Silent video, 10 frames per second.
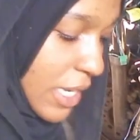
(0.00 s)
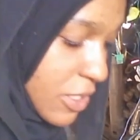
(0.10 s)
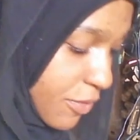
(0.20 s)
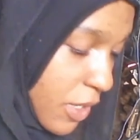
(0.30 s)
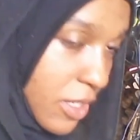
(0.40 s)

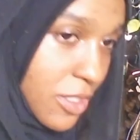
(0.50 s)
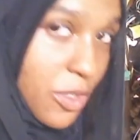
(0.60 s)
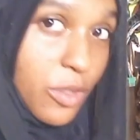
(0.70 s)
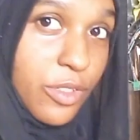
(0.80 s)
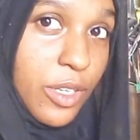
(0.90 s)
as far as
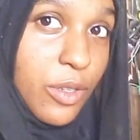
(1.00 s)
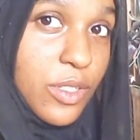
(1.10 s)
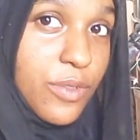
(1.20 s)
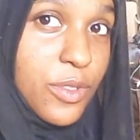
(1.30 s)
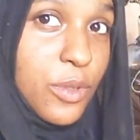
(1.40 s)
soldering
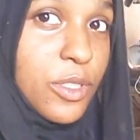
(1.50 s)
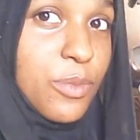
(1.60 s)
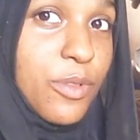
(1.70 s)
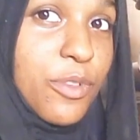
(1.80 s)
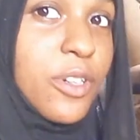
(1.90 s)
goes, I've soldered
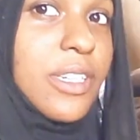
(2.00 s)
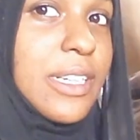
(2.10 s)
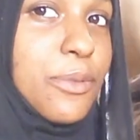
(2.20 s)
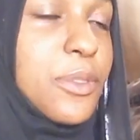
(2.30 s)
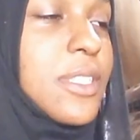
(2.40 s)
before.
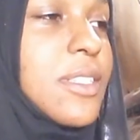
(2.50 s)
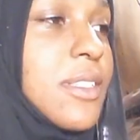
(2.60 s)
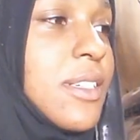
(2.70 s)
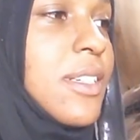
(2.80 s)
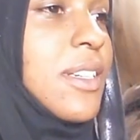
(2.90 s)
It was
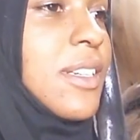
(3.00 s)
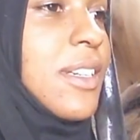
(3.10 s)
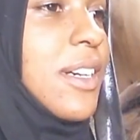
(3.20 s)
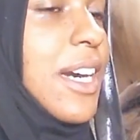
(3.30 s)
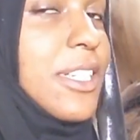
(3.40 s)

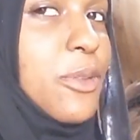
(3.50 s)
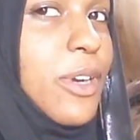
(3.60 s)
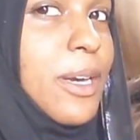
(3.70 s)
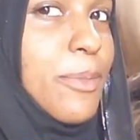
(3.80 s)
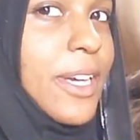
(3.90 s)

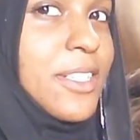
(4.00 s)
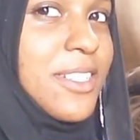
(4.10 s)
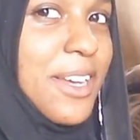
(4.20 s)
adequate at best.